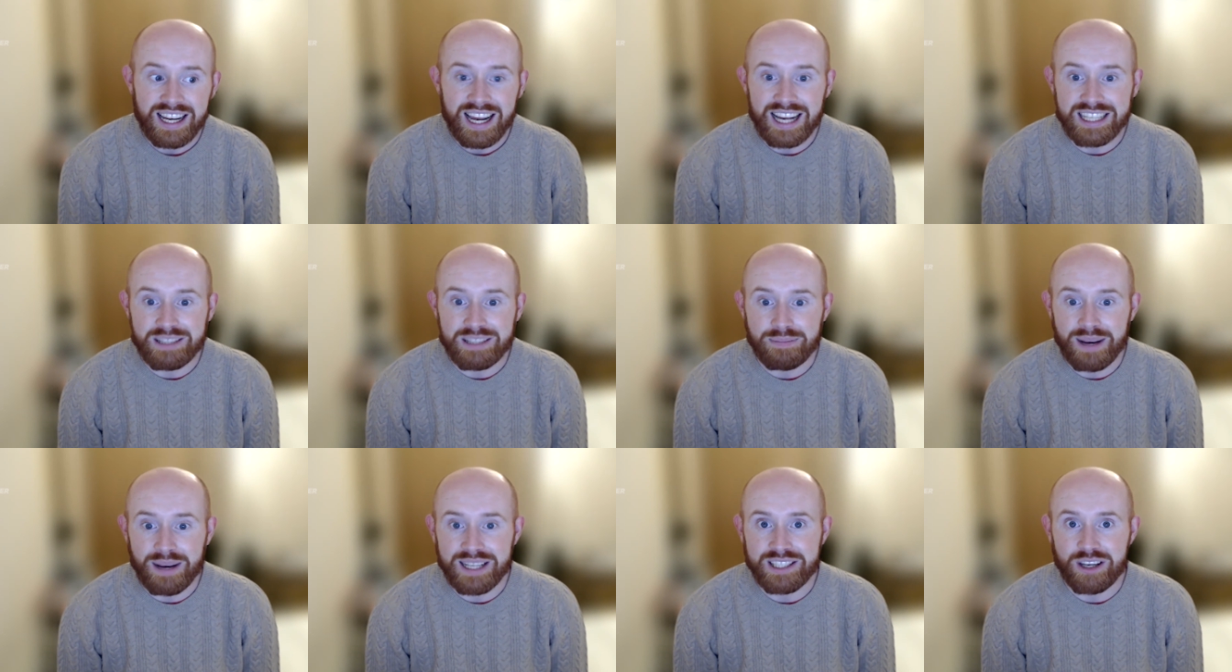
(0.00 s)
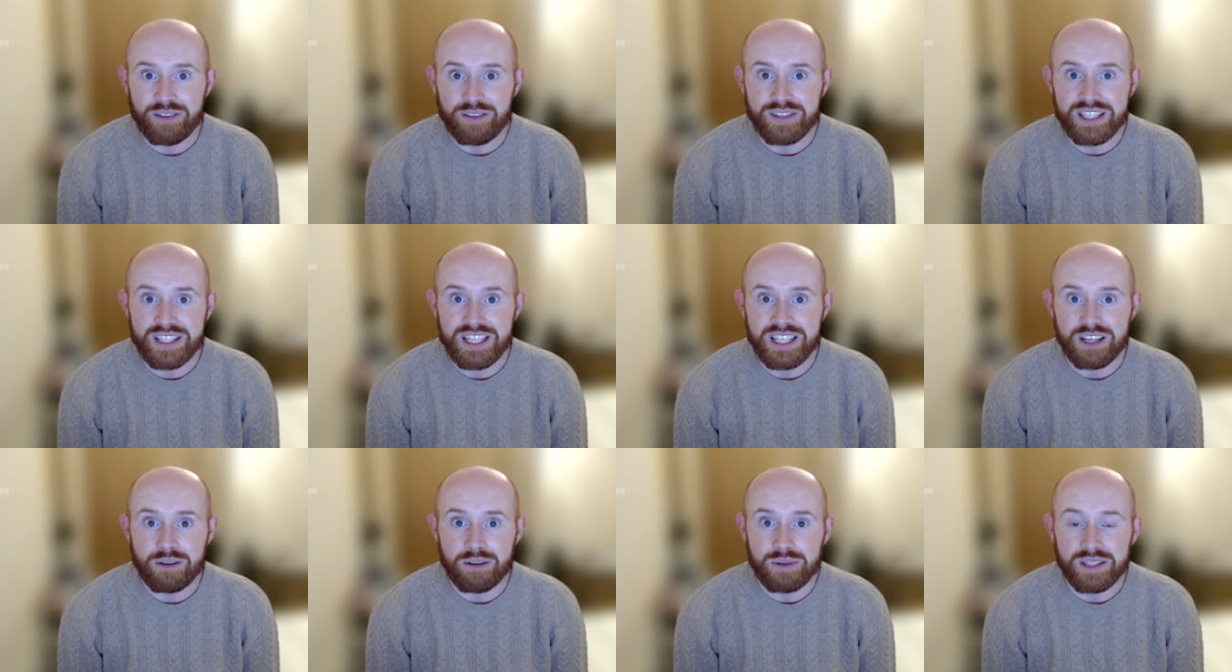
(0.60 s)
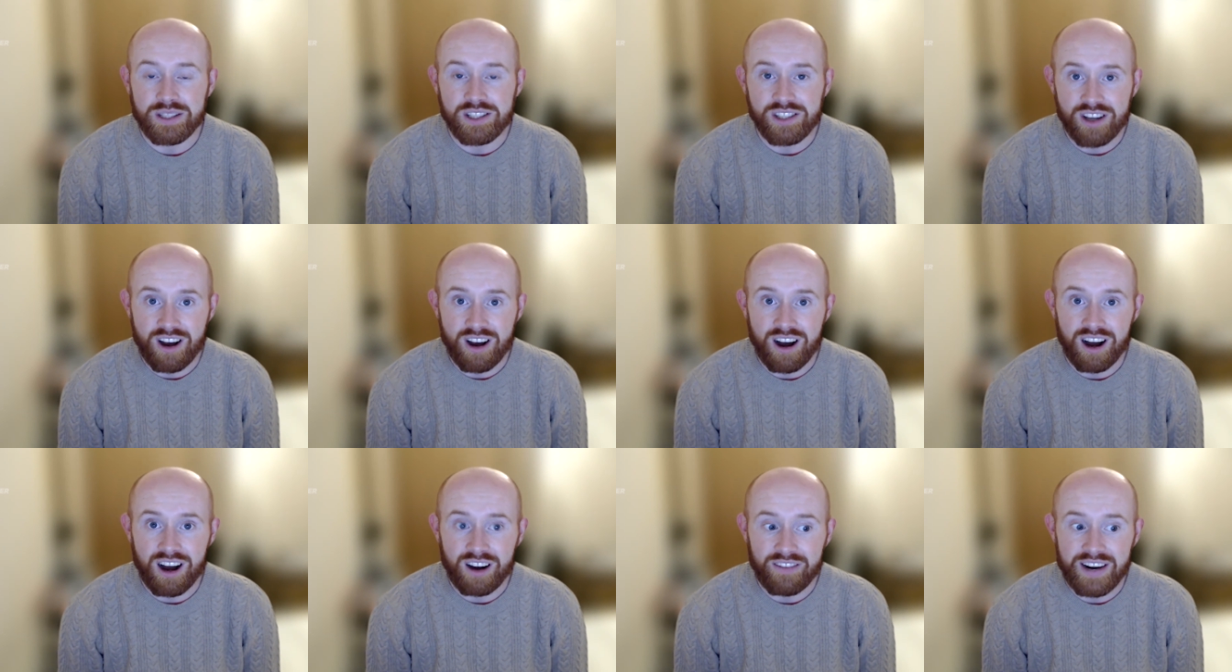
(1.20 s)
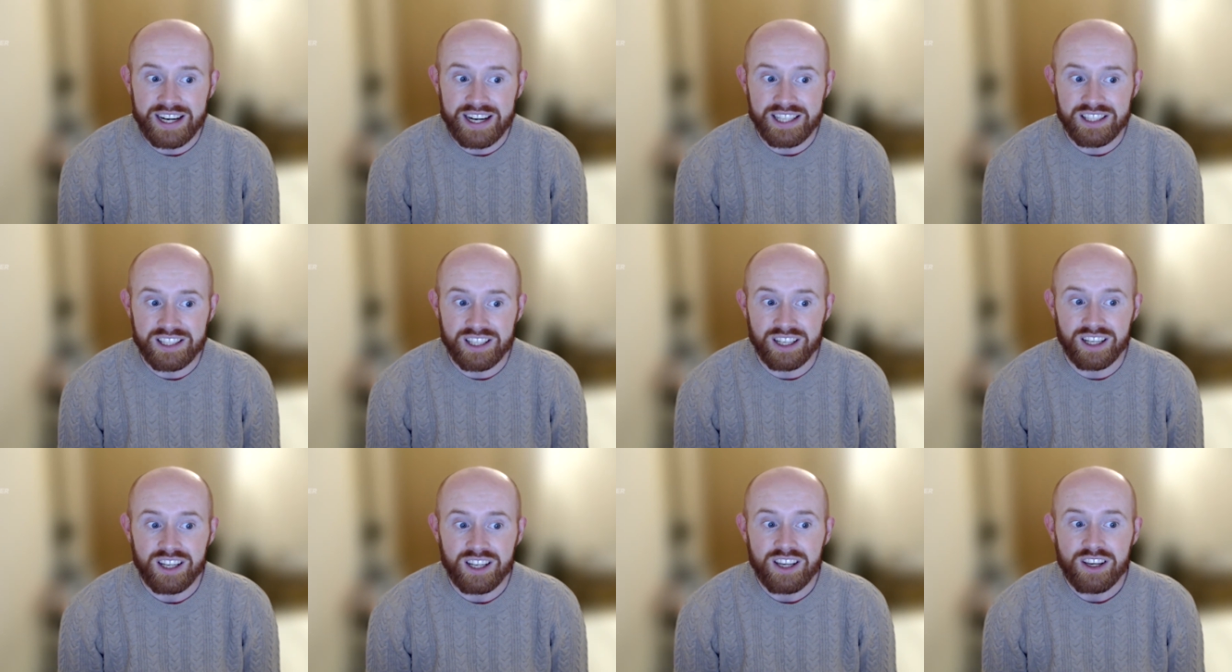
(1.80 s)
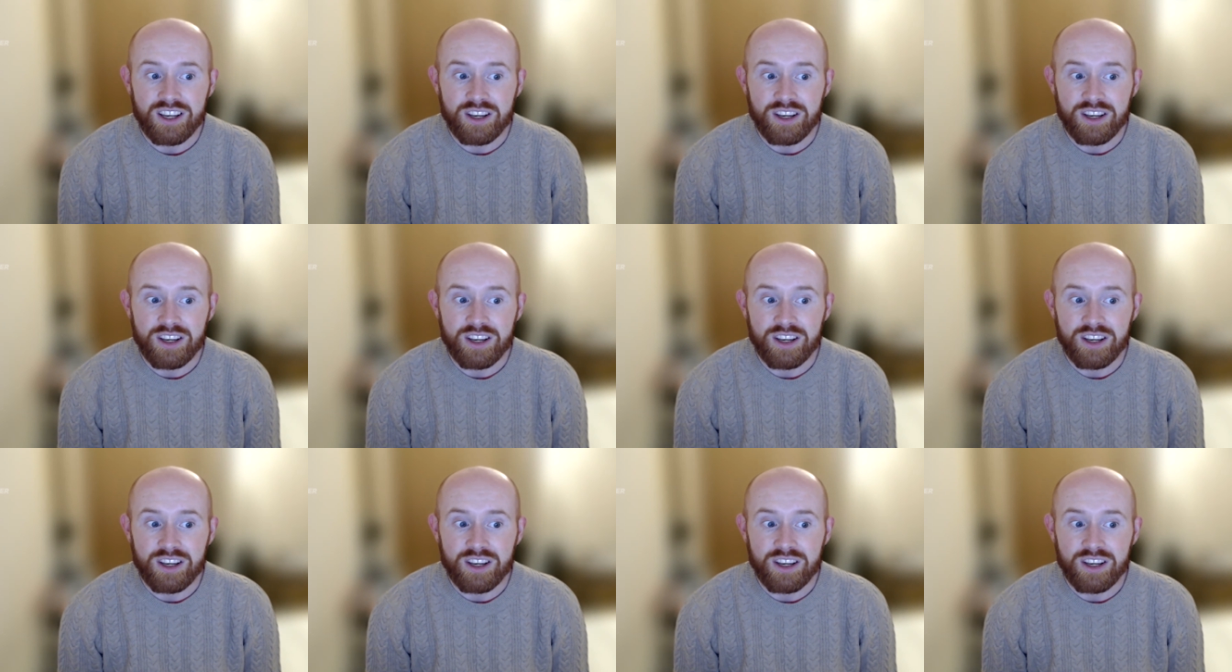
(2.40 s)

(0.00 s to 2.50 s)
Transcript: and to pass over to Ewan Scott, our editor,